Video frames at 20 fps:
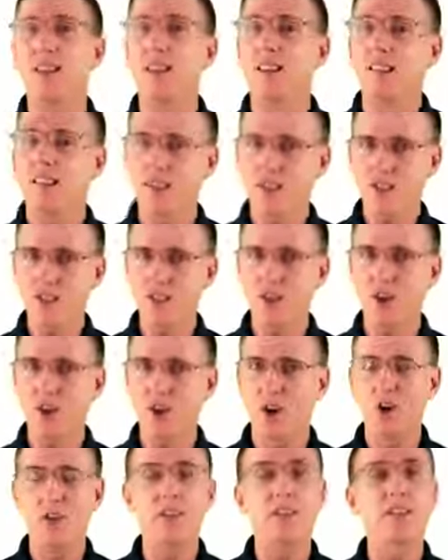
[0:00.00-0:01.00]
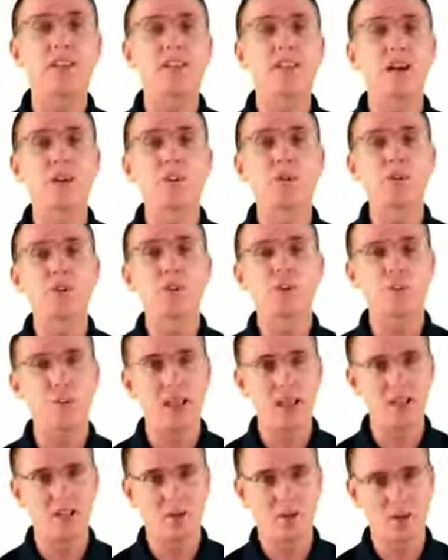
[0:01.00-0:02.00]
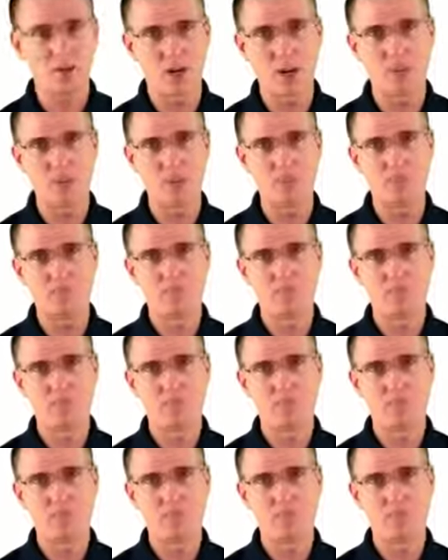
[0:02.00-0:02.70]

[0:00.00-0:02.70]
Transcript: This is called the double spend problem.